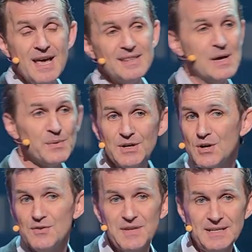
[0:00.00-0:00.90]
They want to
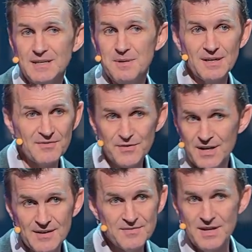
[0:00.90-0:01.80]
know if they need to be able to
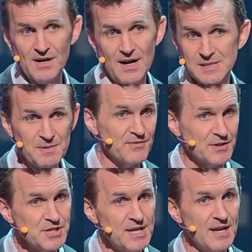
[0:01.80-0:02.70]
forgive their husband for
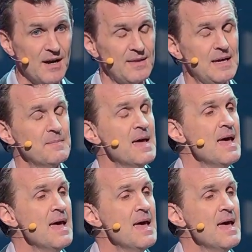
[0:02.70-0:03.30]
cheating on them.